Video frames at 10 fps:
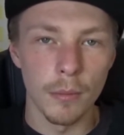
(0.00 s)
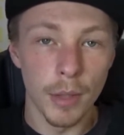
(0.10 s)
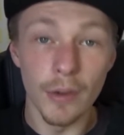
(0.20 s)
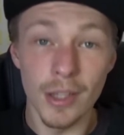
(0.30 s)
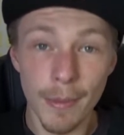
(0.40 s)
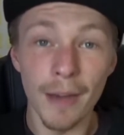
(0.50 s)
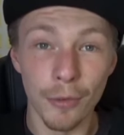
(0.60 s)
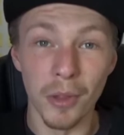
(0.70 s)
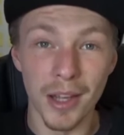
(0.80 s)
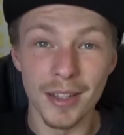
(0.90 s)
But there is a
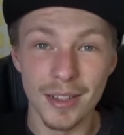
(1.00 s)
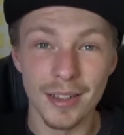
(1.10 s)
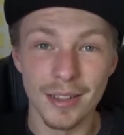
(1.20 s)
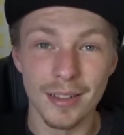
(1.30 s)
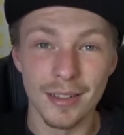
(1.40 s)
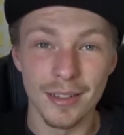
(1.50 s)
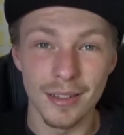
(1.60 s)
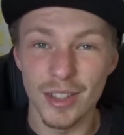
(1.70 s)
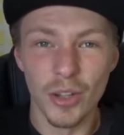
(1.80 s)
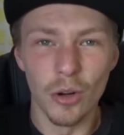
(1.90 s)
baffle there,
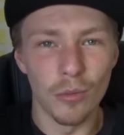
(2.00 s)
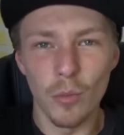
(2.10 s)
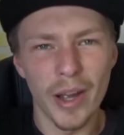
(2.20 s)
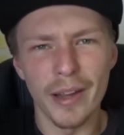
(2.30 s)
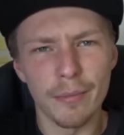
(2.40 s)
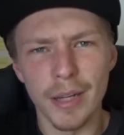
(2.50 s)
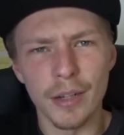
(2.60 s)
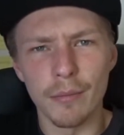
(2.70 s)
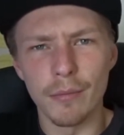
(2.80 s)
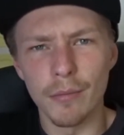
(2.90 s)
just not where
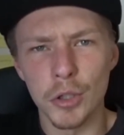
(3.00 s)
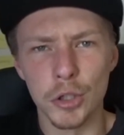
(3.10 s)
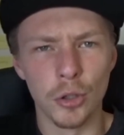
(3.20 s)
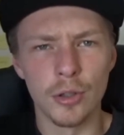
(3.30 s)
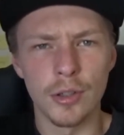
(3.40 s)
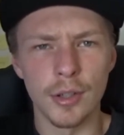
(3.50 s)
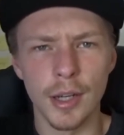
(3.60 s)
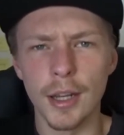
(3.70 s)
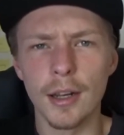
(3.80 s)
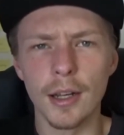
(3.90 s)
it should
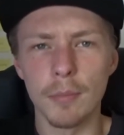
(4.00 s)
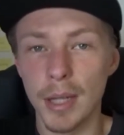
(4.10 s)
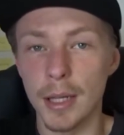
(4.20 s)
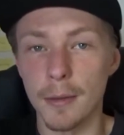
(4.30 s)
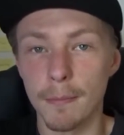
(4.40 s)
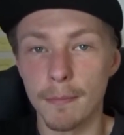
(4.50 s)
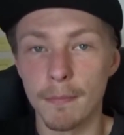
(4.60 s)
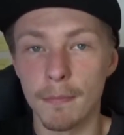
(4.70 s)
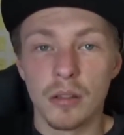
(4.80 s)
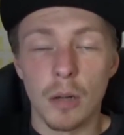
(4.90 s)
legally be.
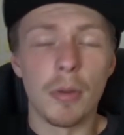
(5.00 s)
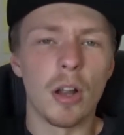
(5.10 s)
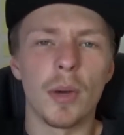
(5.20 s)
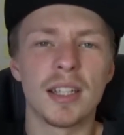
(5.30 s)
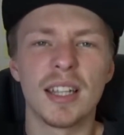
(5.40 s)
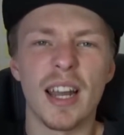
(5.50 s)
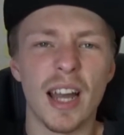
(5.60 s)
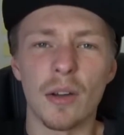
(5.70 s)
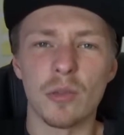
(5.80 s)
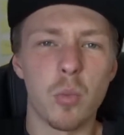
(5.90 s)
And by the way, to get it
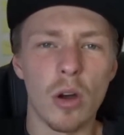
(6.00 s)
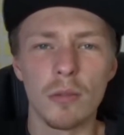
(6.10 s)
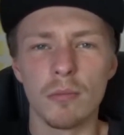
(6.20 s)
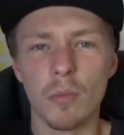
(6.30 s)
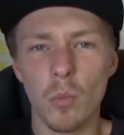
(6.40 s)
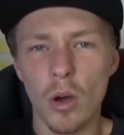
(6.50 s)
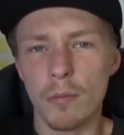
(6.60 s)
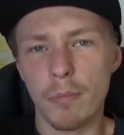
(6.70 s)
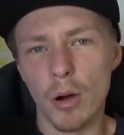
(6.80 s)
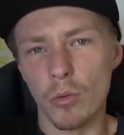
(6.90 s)
out, it's one
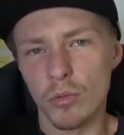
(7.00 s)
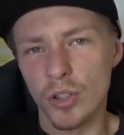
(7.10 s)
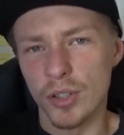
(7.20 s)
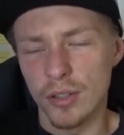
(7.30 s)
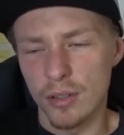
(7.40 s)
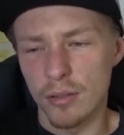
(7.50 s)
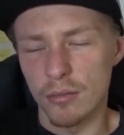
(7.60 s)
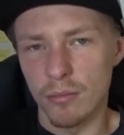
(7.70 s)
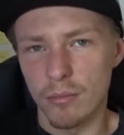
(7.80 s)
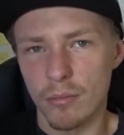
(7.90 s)
bolt. Just
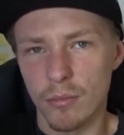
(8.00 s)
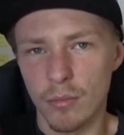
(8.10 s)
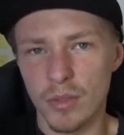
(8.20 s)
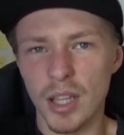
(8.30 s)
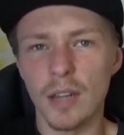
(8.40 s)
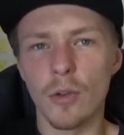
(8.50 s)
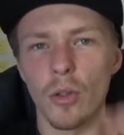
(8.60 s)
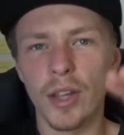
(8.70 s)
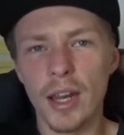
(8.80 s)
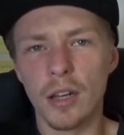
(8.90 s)
say you've
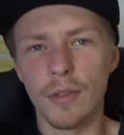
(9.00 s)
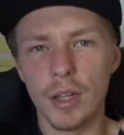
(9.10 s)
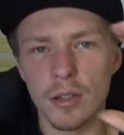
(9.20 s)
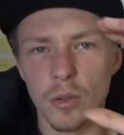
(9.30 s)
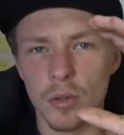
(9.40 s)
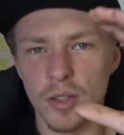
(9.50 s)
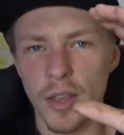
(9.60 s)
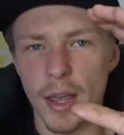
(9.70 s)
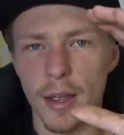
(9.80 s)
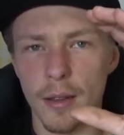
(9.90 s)
got the end of the exhaust
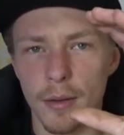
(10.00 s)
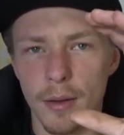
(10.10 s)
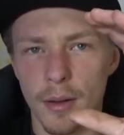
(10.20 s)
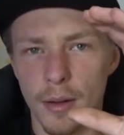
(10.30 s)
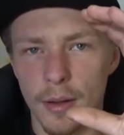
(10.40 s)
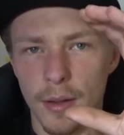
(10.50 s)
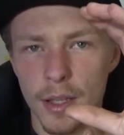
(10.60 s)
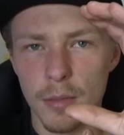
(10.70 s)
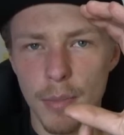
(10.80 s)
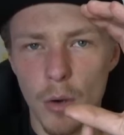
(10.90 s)
there,
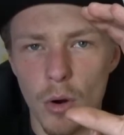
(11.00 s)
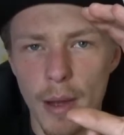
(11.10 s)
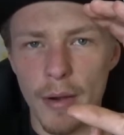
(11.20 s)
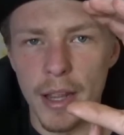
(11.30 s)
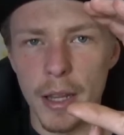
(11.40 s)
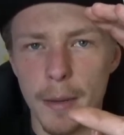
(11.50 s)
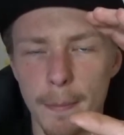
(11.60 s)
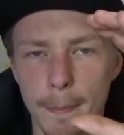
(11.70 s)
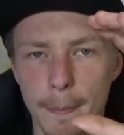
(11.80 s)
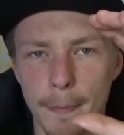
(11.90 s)
there's a bolt about here,
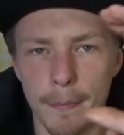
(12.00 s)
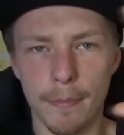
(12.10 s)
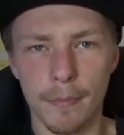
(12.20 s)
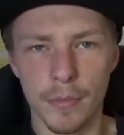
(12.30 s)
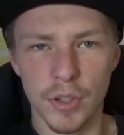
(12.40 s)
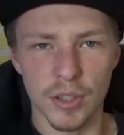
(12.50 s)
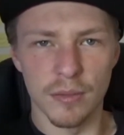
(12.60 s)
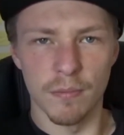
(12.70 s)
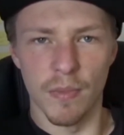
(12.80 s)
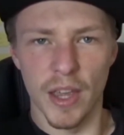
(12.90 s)
just
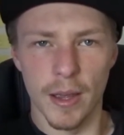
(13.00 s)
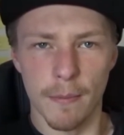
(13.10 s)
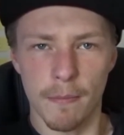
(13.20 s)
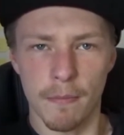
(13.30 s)
there,